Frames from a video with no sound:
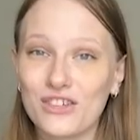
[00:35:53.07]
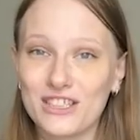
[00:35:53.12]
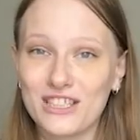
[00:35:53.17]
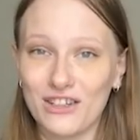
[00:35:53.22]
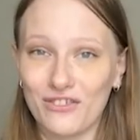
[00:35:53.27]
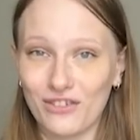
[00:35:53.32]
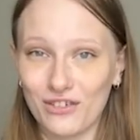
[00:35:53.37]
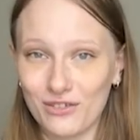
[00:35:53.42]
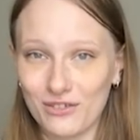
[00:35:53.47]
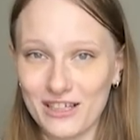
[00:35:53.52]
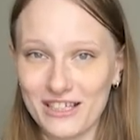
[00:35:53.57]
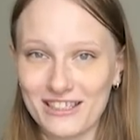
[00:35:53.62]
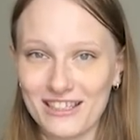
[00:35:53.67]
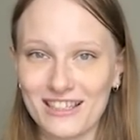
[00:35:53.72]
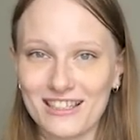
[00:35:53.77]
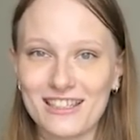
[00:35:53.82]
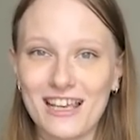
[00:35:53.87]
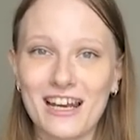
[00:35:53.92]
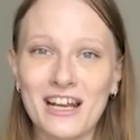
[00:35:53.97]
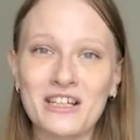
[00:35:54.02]
different
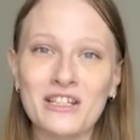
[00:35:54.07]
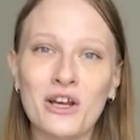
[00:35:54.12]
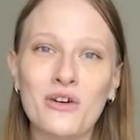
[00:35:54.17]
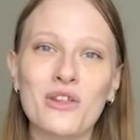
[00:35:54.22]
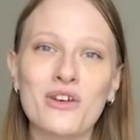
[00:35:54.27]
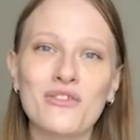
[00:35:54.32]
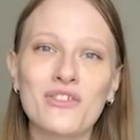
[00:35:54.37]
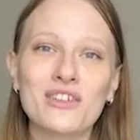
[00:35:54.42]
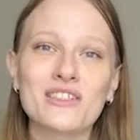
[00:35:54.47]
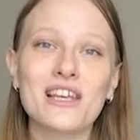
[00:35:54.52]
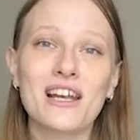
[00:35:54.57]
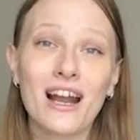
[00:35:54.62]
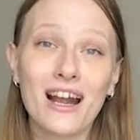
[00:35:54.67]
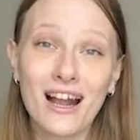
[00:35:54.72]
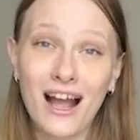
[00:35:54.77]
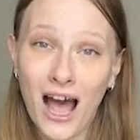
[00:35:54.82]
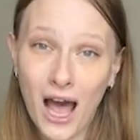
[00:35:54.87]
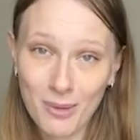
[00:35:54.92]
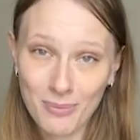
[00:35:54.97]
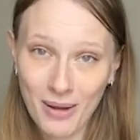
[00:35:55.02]
reasons, and I know that feels like a
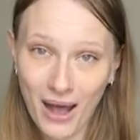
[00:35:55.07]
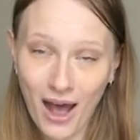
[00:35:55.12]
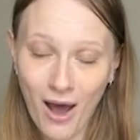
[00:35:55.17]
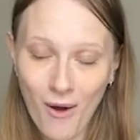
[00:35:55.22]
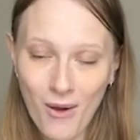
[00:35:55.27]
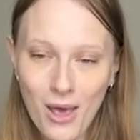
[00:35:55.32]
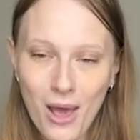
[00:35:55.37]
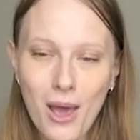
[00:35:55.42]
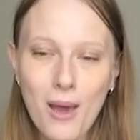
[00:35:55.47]
cop-out,